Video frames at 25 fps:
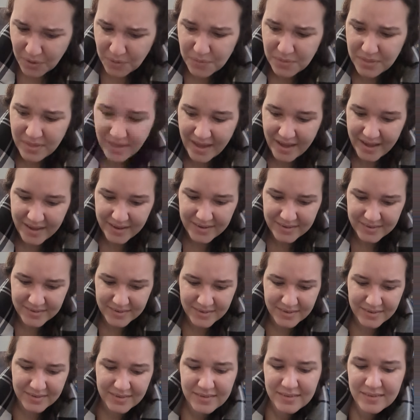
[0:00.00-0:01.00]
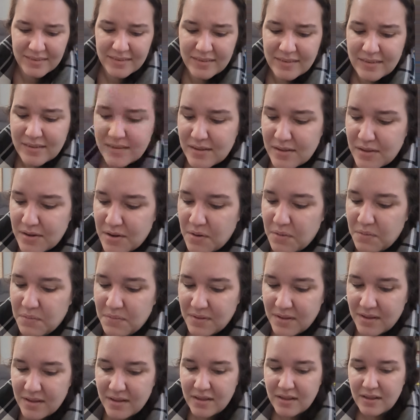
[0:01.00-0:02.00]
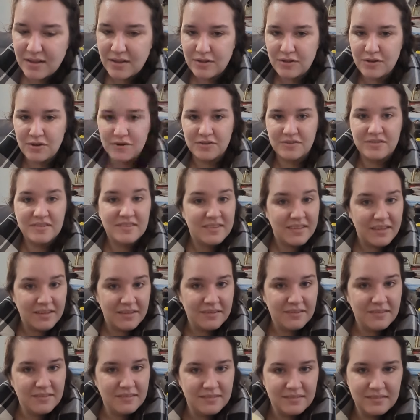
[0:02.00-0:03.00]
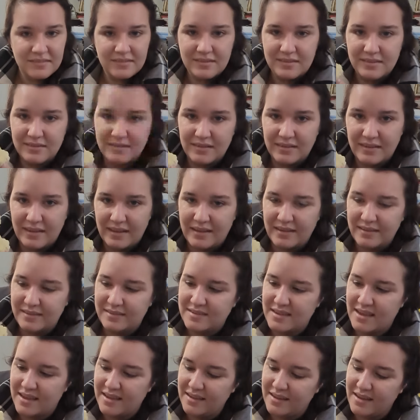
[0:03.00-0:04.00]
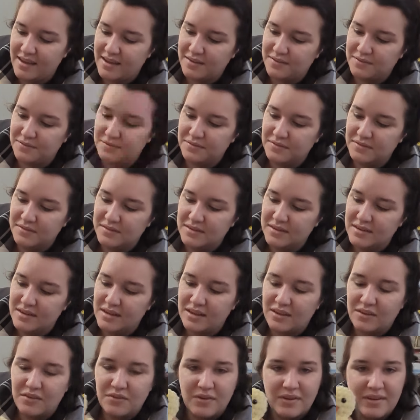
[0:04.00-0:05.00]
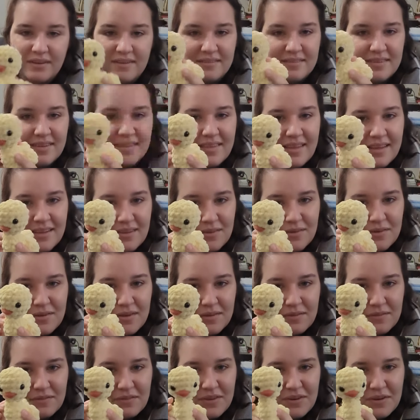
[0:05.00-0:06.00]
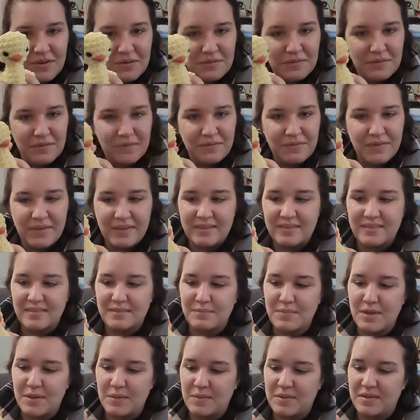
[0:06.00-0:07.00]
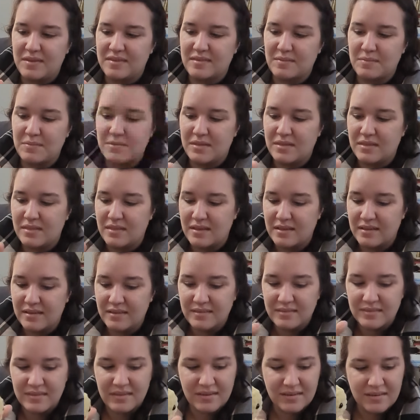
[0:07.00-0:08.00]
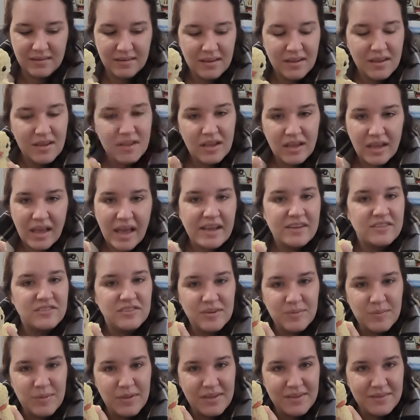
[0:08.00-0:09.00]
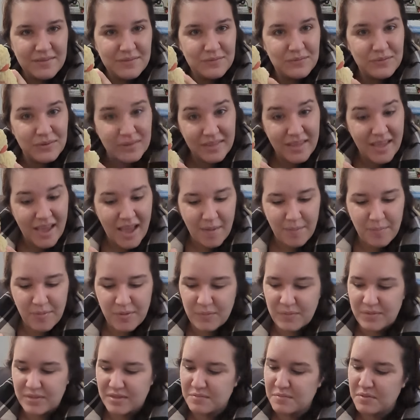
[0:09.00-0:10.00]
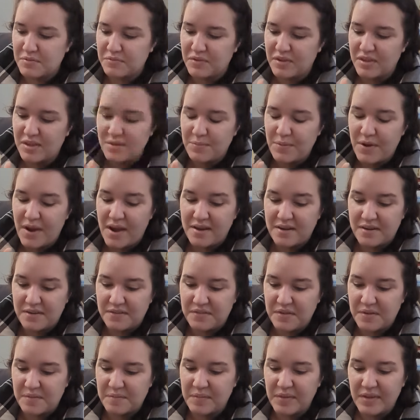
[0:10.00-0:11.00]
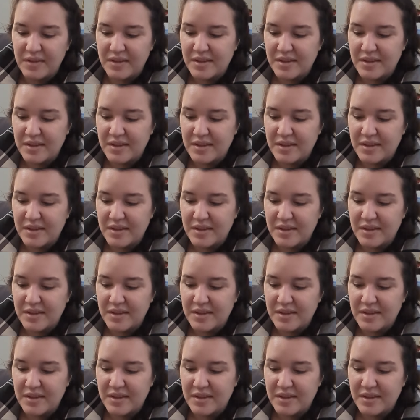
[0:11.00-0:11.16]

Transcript: that, you know, your skills set have increased, and that you can, you know, fix maybe some of the things and actually be really happy with them and really proud of them.